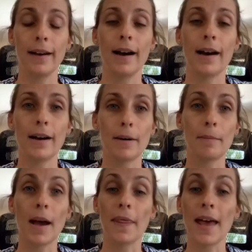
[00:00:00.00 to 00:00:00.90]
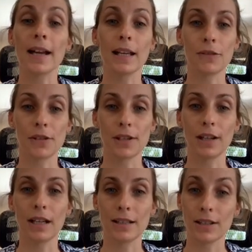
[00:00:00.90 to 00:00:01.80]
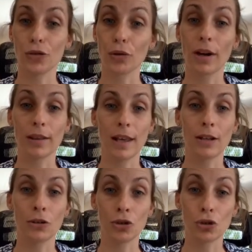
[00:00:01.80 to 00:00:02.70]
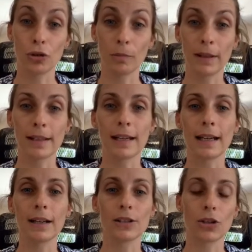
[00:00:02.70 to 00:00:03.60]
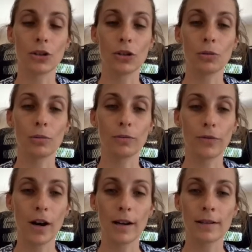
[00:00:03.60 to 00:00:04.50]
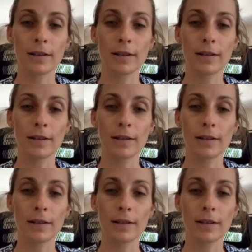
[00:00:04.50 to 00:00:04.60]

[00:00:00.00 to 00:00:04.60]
And that gives it its strength and durability. So you will find,